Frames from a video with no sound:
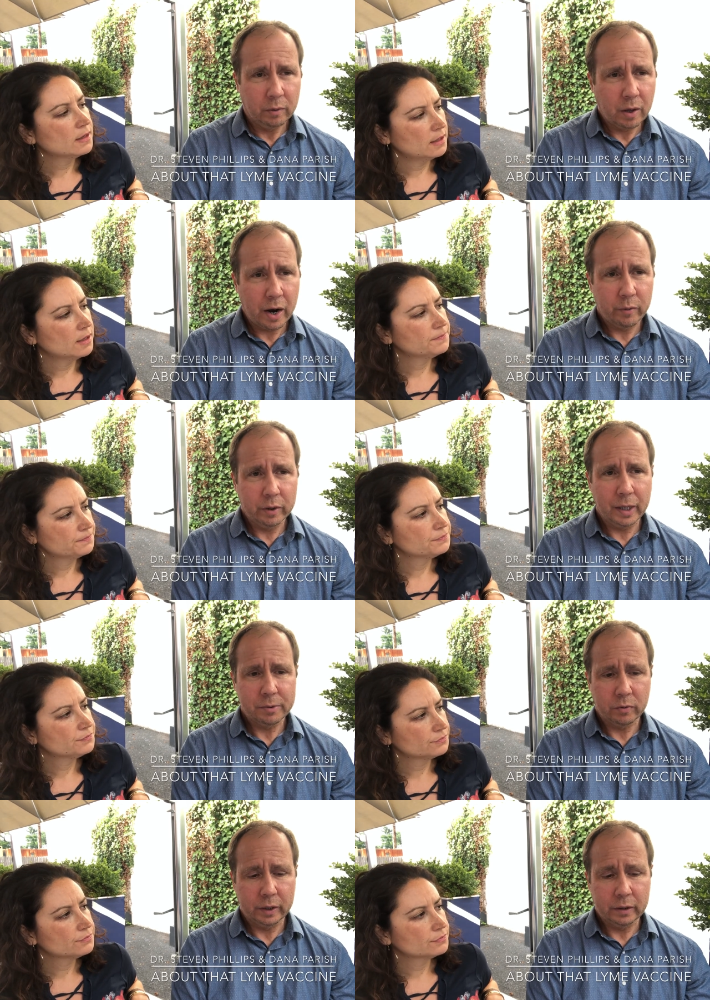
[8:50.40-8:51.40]
Speaker 1: With high
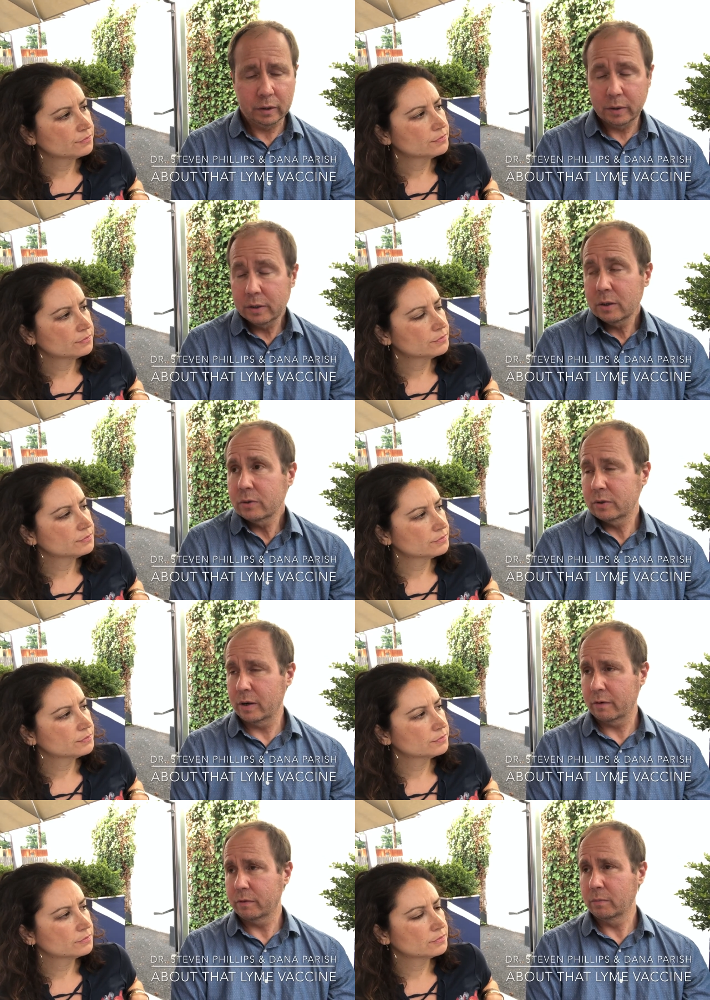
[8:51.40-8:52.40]
relapse rate, and there is no
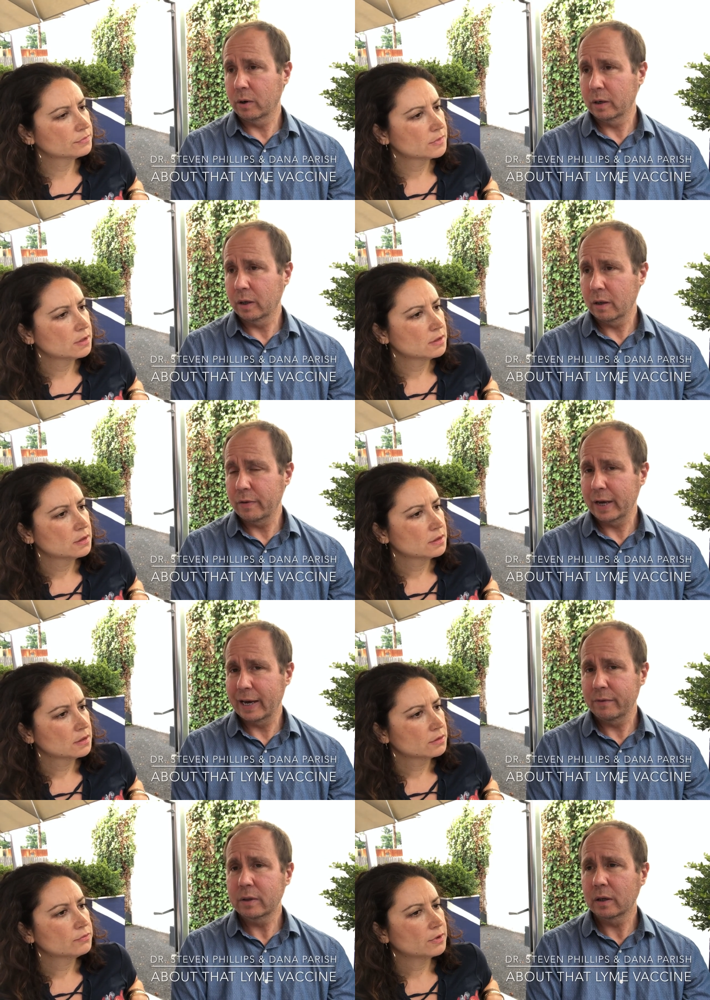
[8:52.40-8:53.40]
standard for Bartonella. They
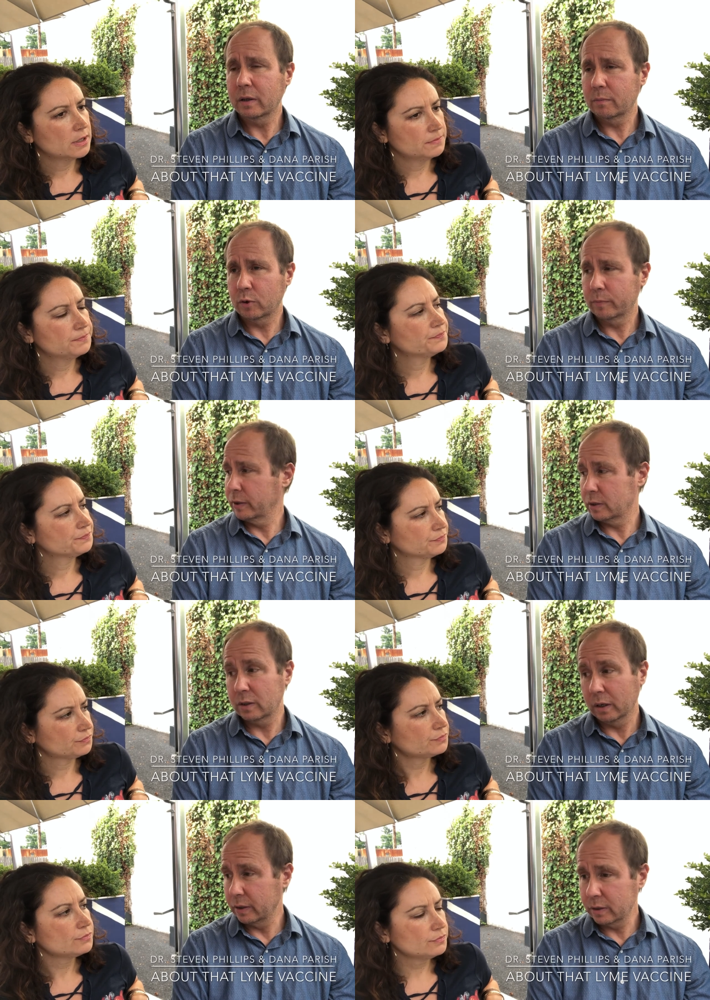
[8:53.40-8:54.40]
haven't done the appropriate
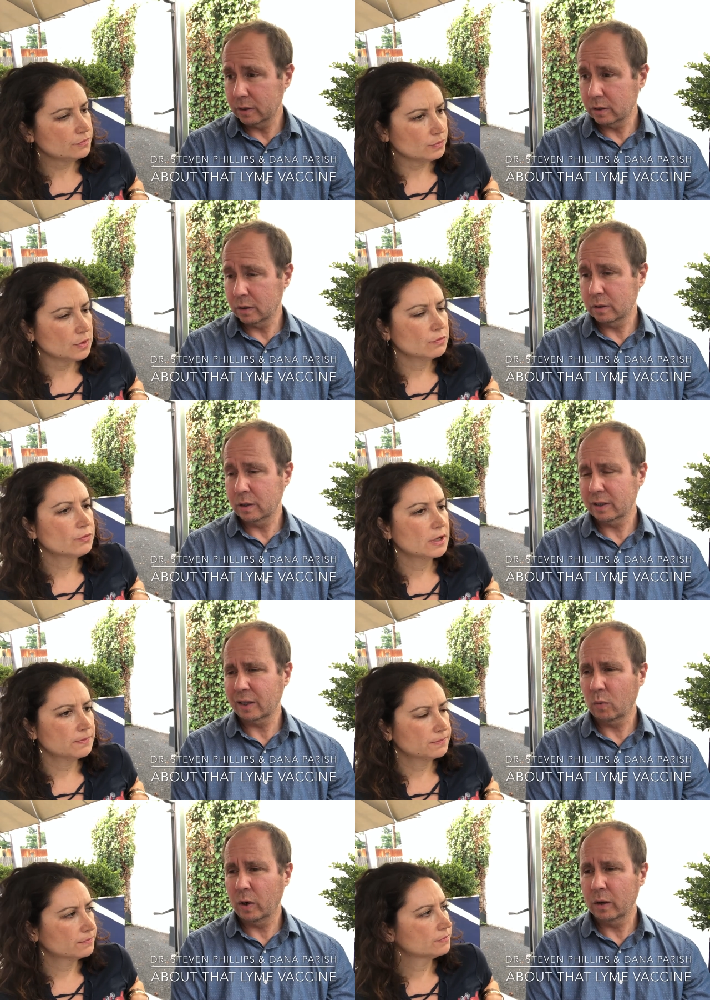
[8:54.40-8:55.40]
studies. It's, a, it's
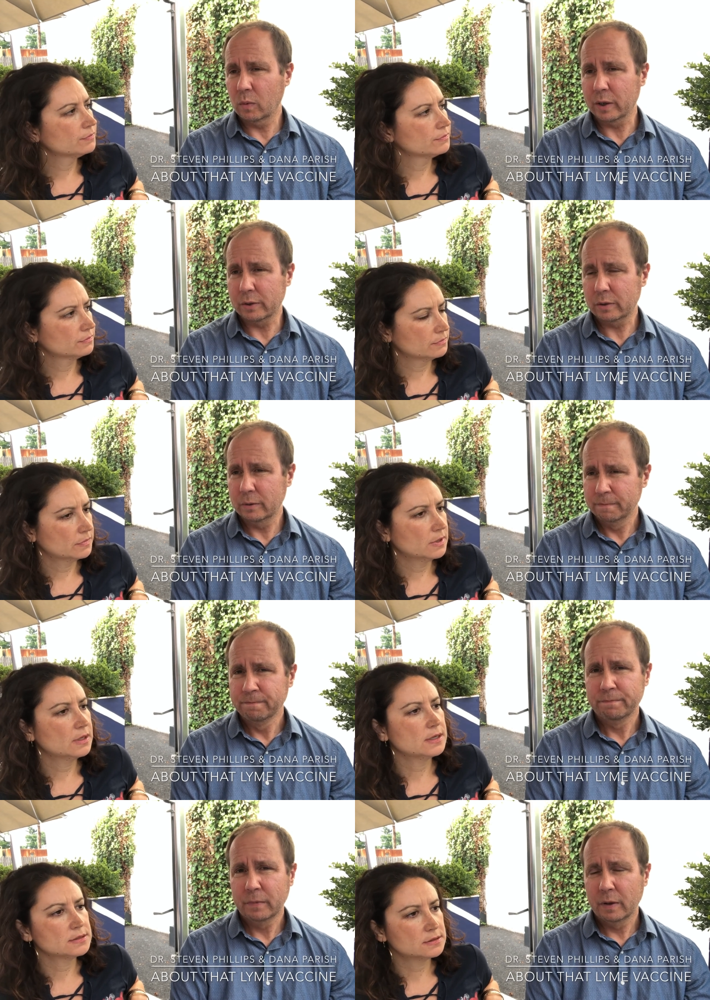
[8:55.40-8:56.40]
like the Wild West.
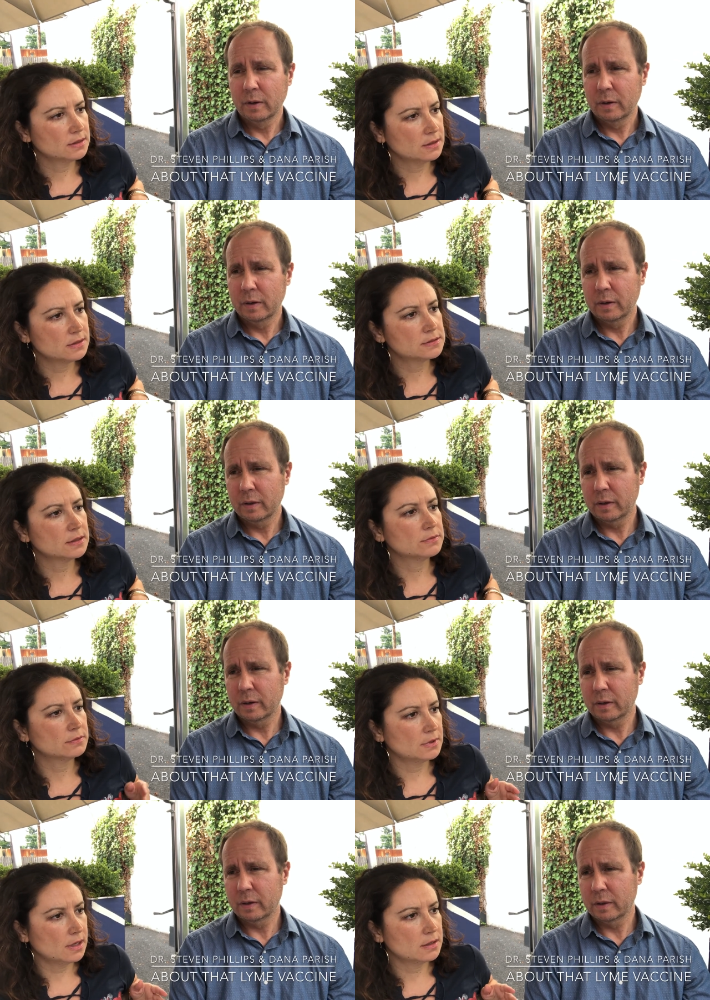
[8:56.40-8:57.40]
Speaker 2: It is, it is, and,
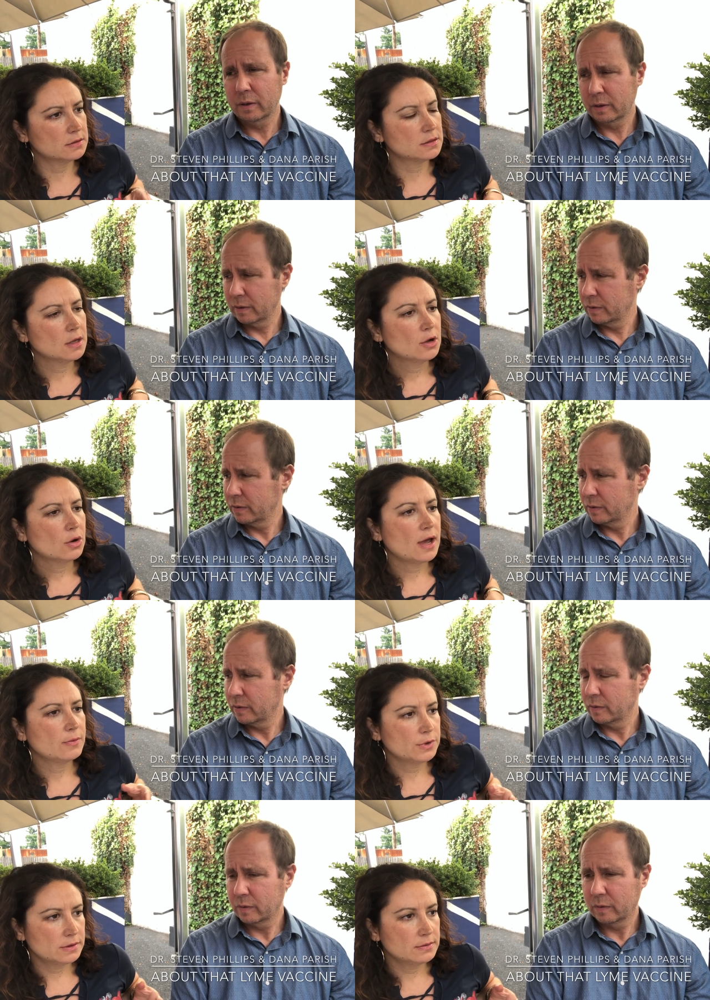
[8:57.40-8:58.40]
and I
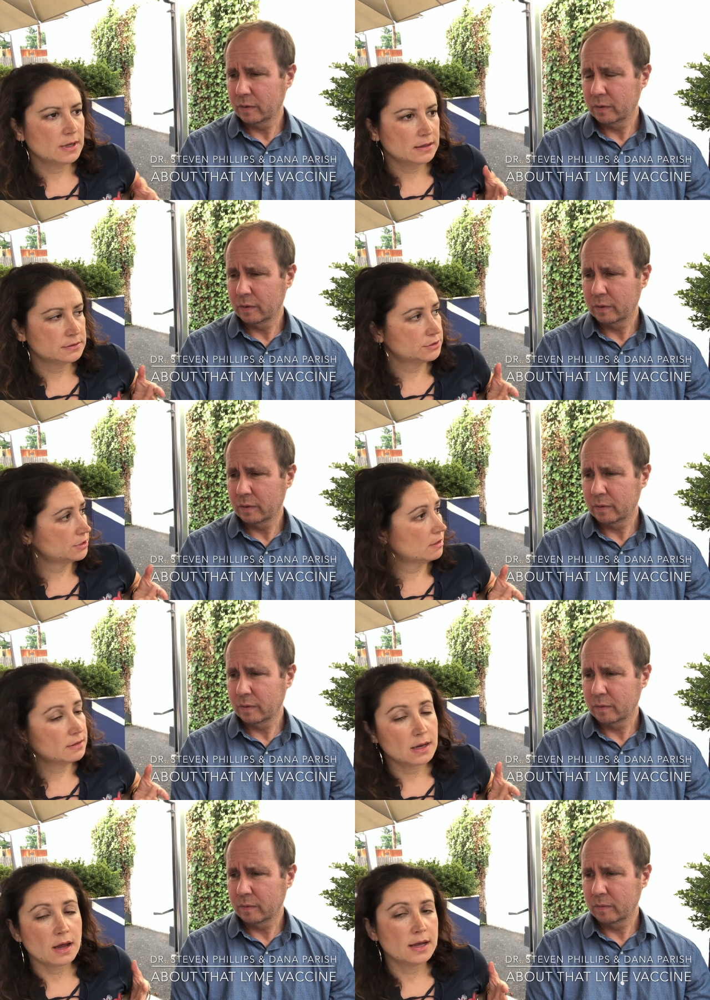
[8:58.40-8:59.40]
would like to share
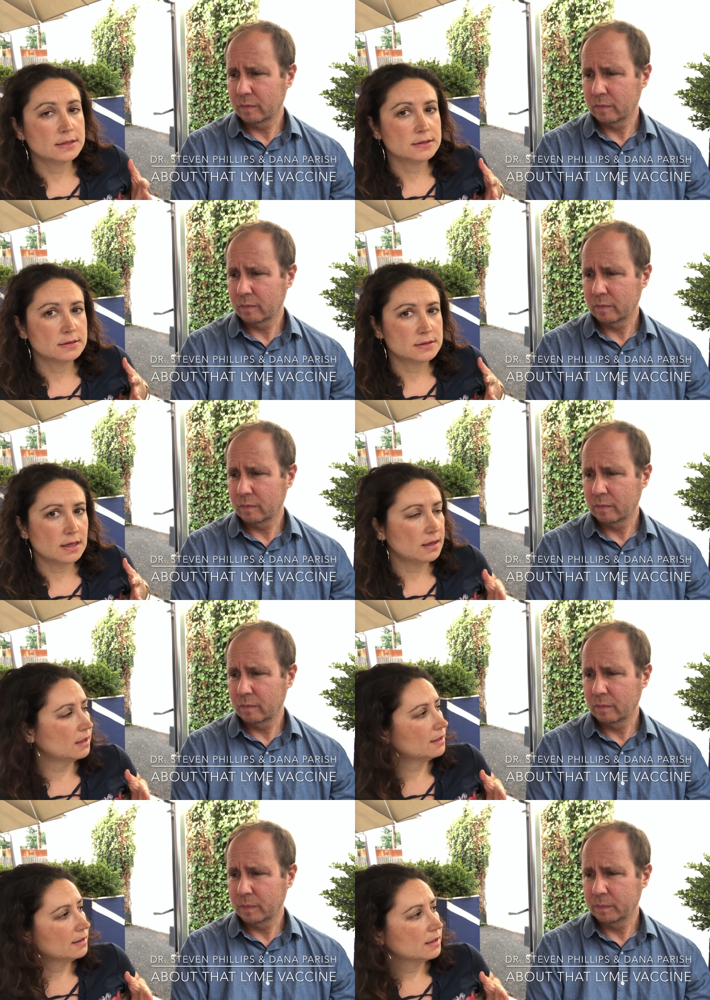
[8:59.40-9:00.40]
that I didn't take
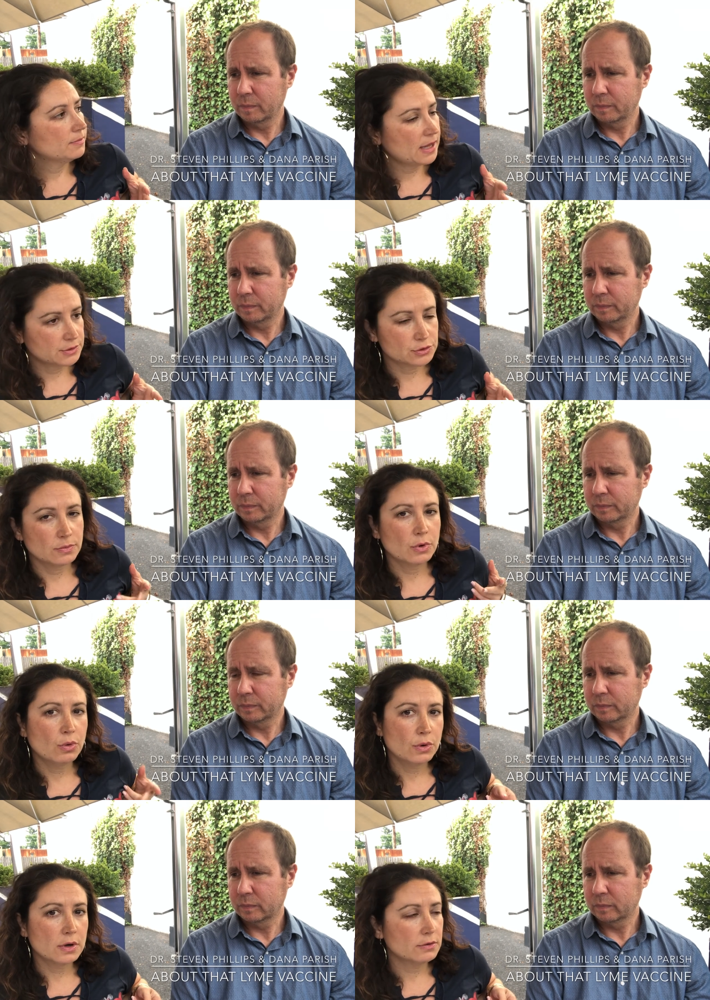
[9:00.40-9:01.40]
Bactrim
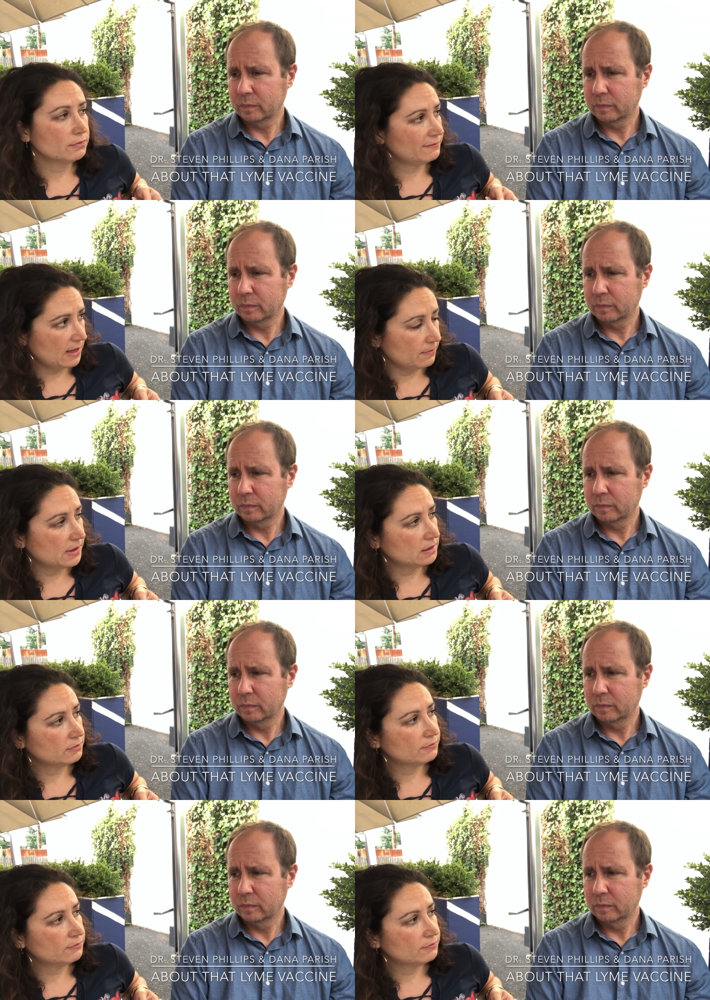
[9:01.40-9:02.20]
or rifampin